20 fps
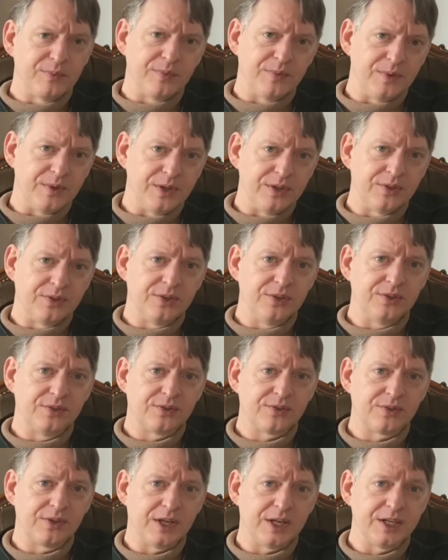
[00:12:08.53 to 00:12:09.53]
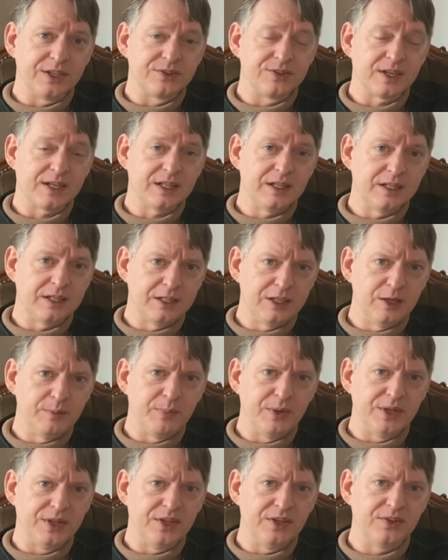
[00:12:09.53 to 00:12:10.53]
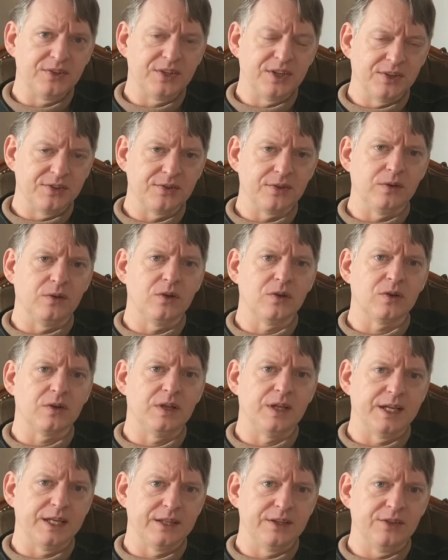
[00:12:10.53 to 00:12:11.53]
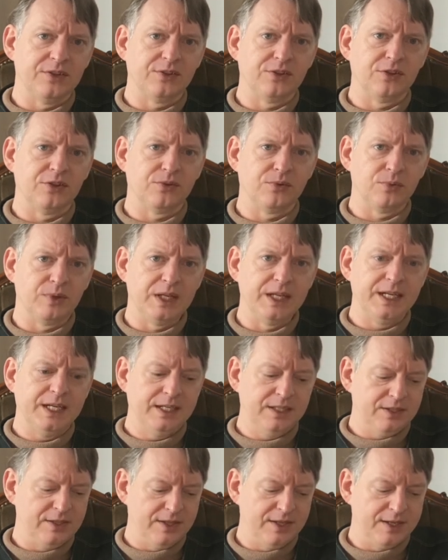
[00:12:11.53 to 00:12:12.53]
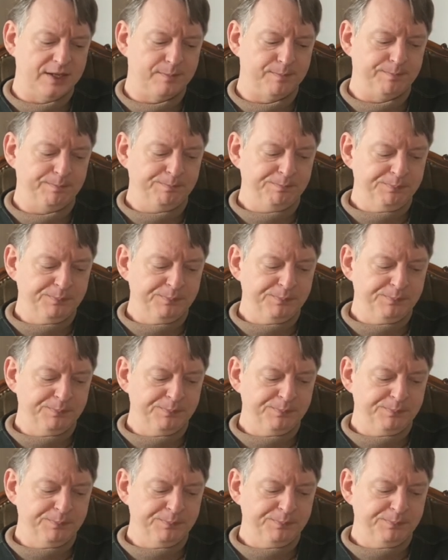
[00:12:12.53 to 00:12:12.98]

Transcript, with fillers: this is not exactly clear, but this does look like this is relating to them.